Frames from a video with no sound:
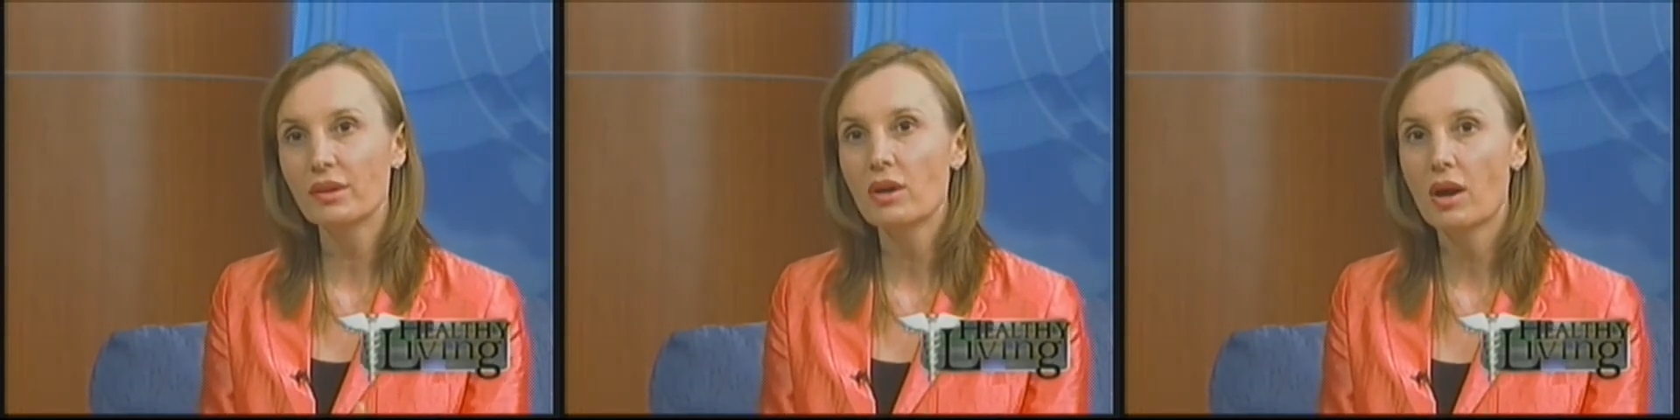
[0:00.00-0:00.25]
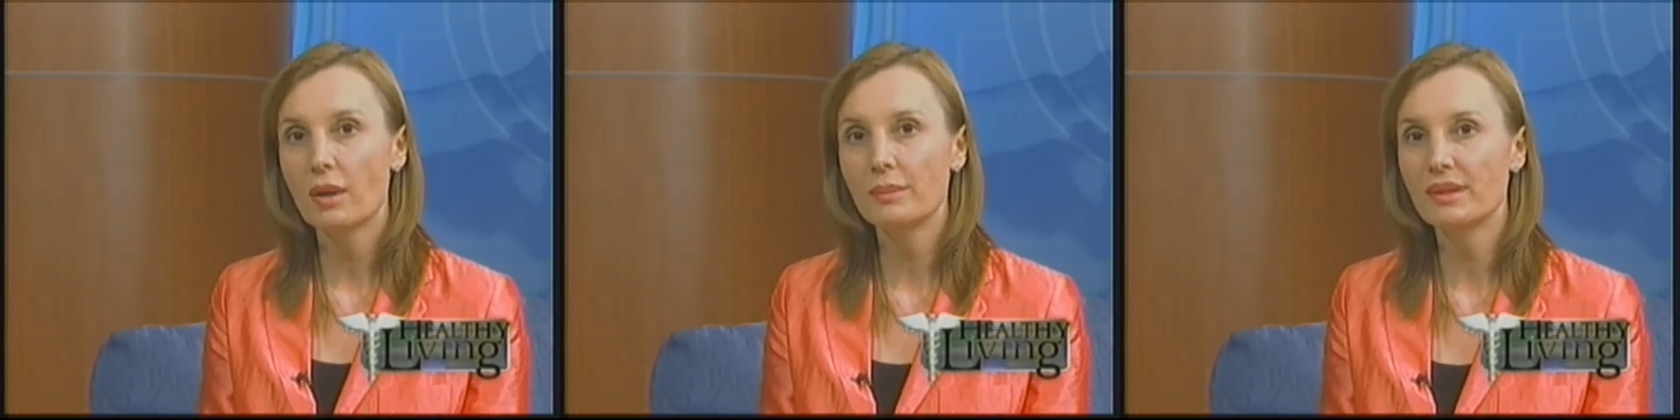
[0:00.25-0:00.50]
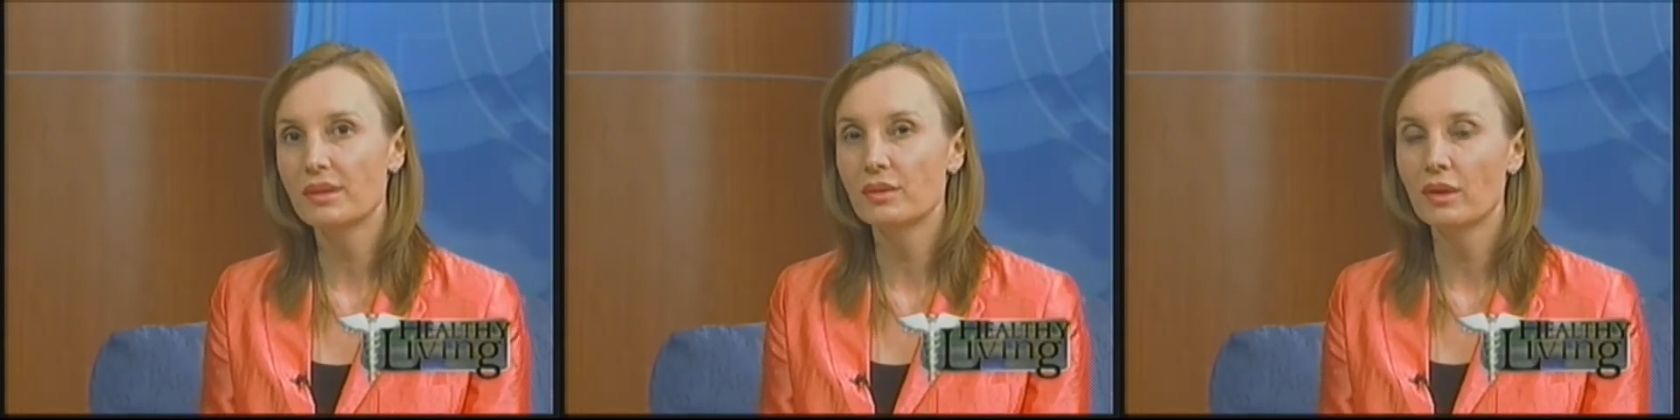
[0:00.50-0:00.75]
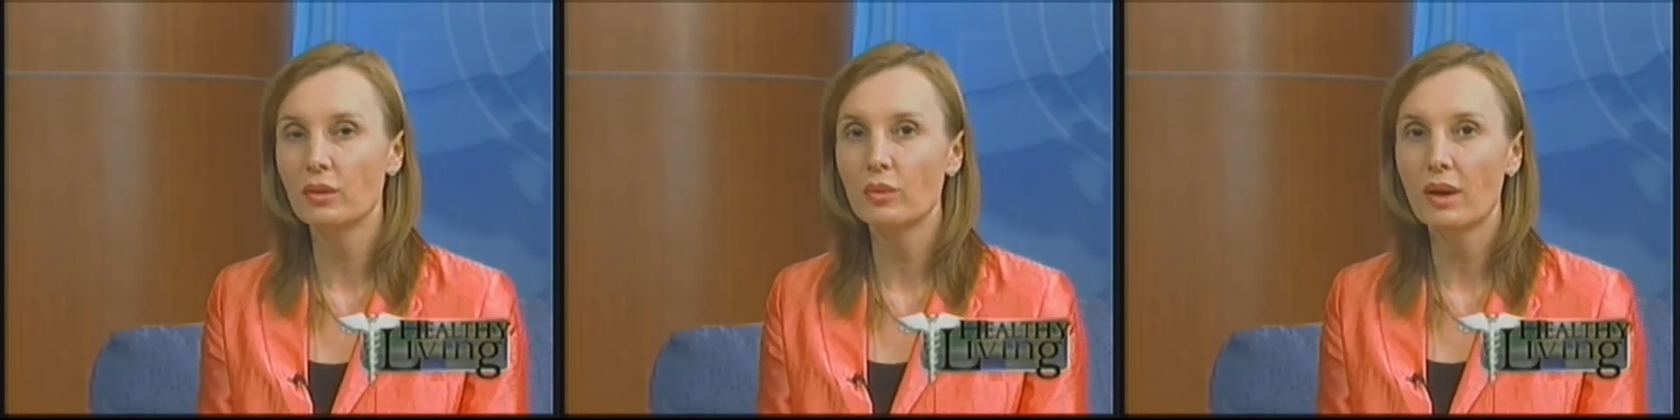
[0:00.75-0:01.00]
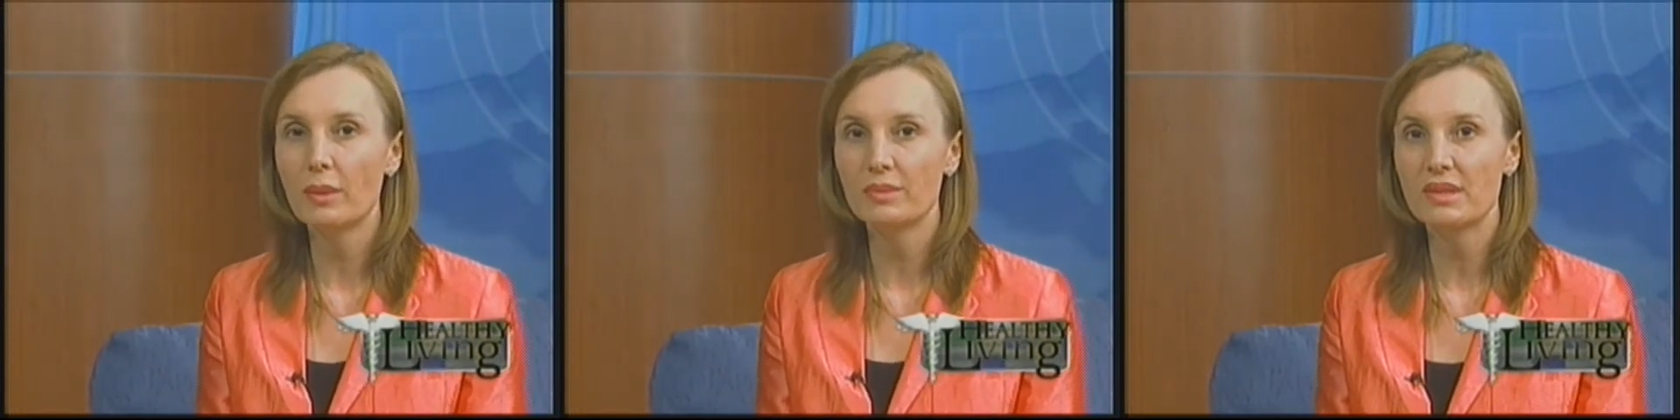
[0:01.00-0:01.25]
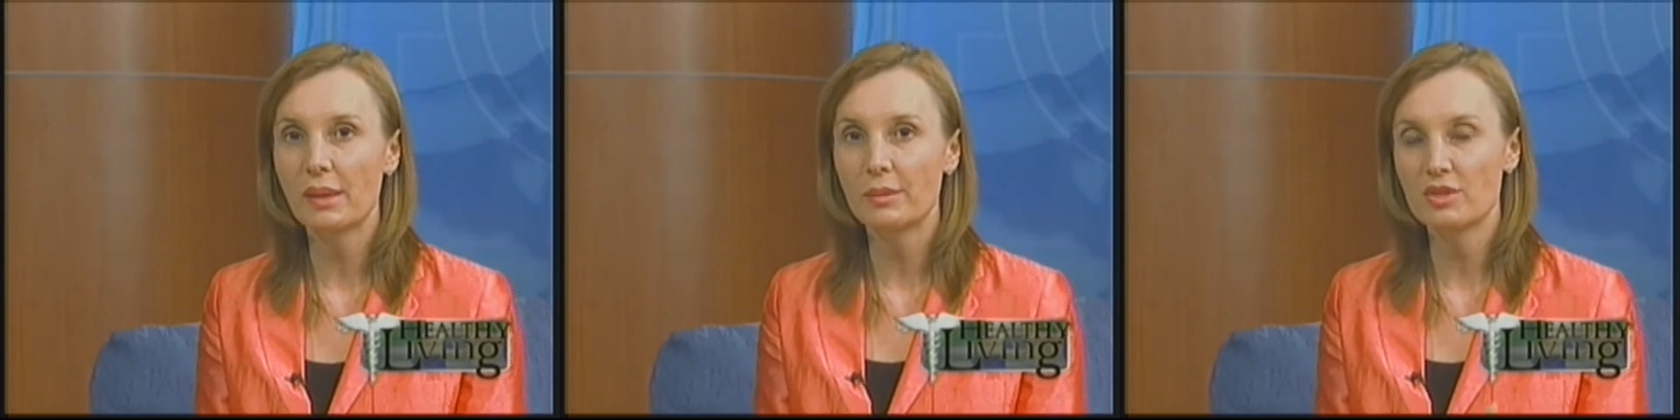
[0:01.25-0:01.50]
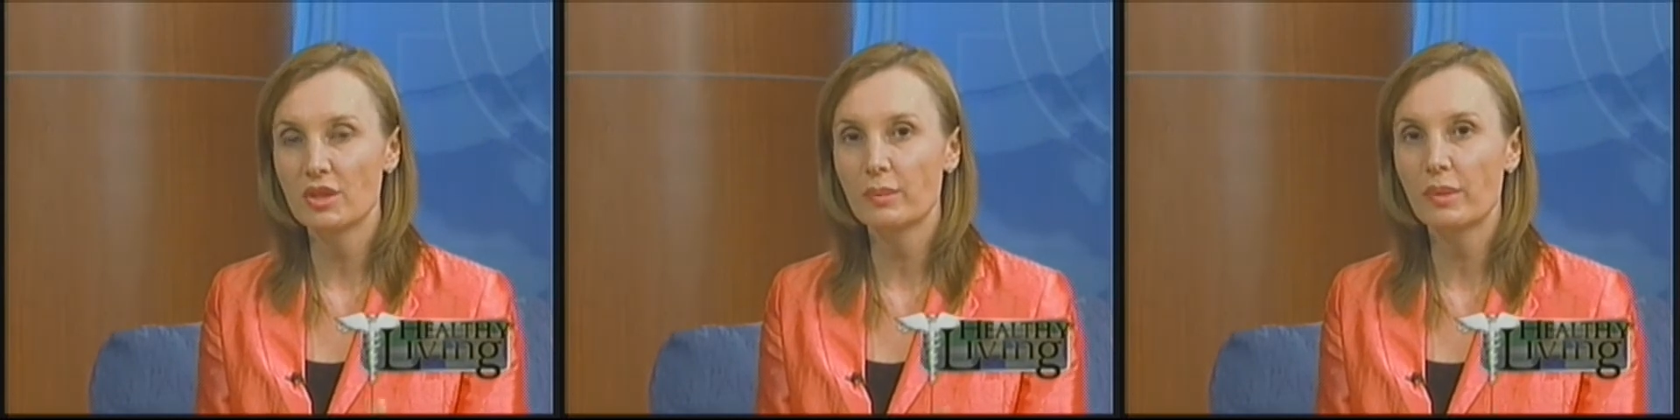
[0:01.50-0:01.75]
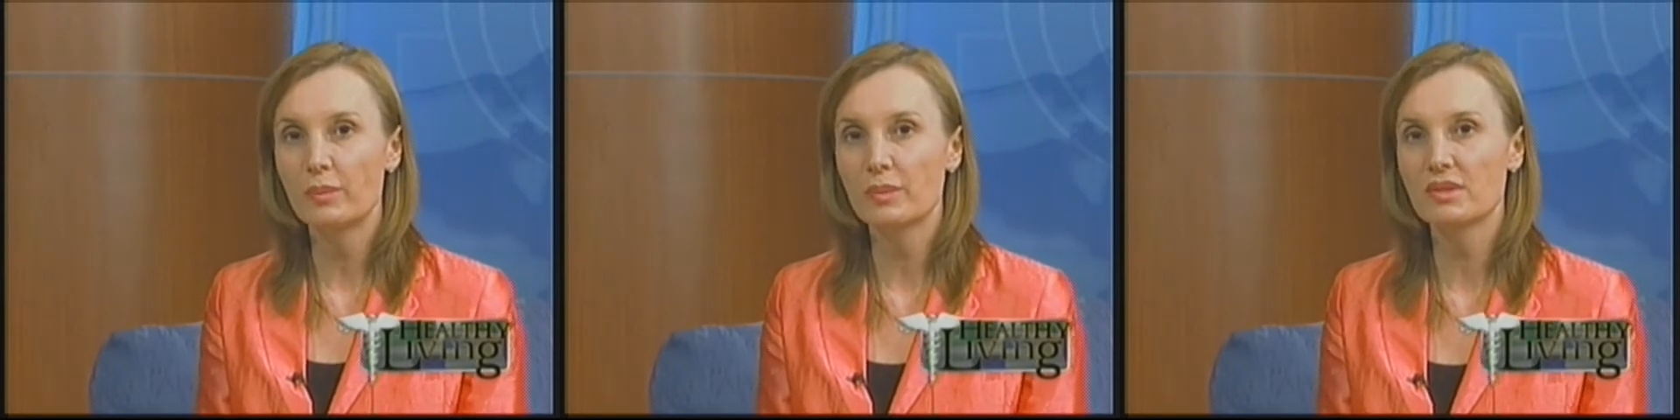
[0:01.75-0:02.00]
common here on Guam, damaging
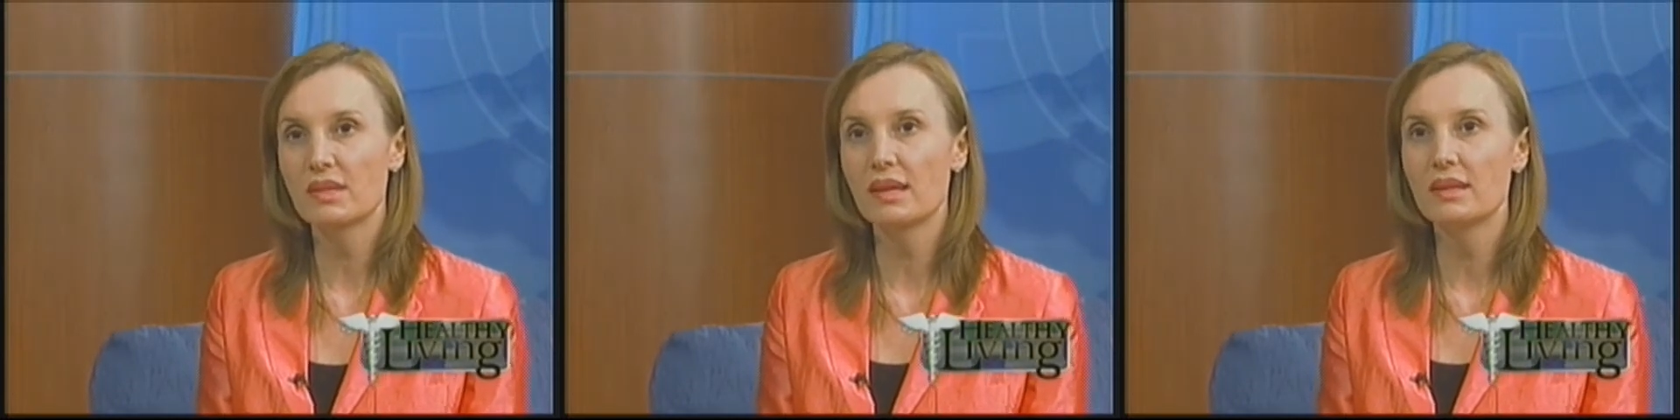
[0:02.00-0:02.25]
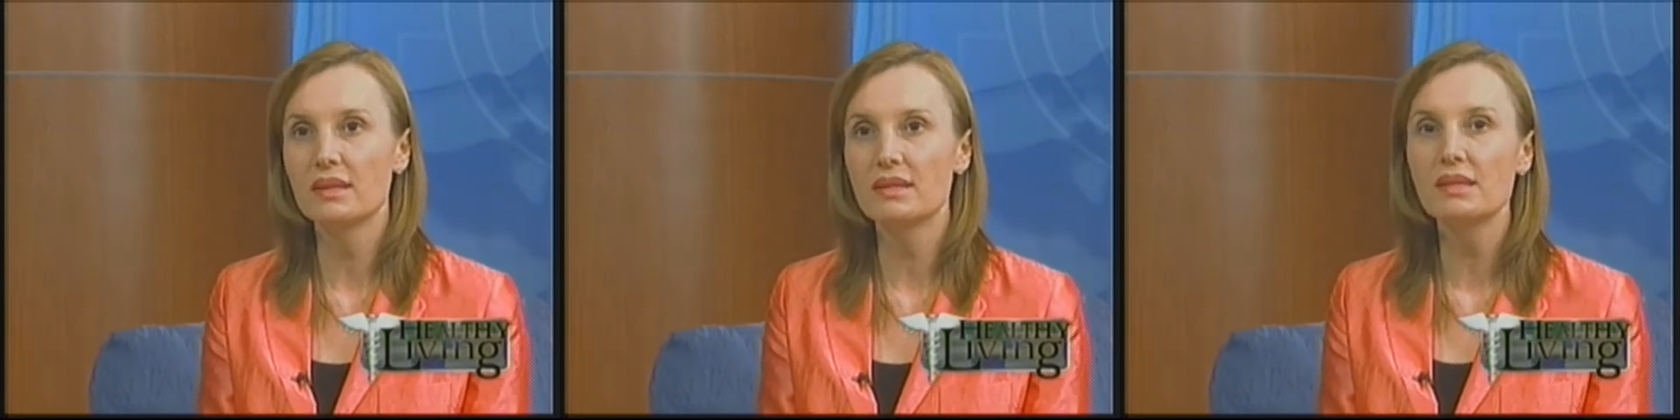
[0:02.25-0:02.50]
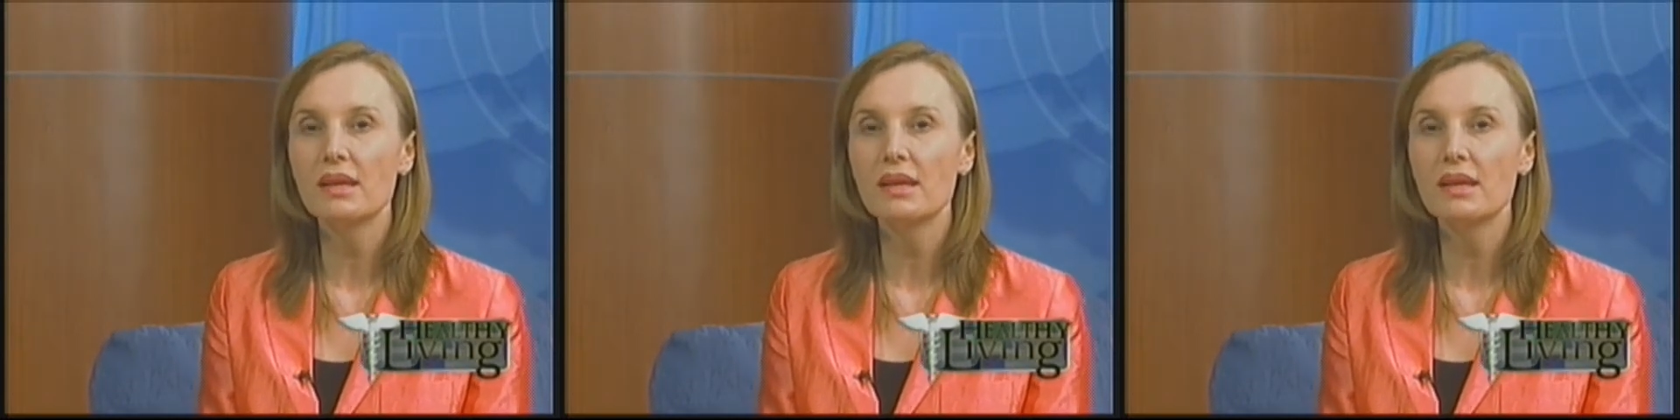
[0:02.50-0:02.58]
people's kidneys.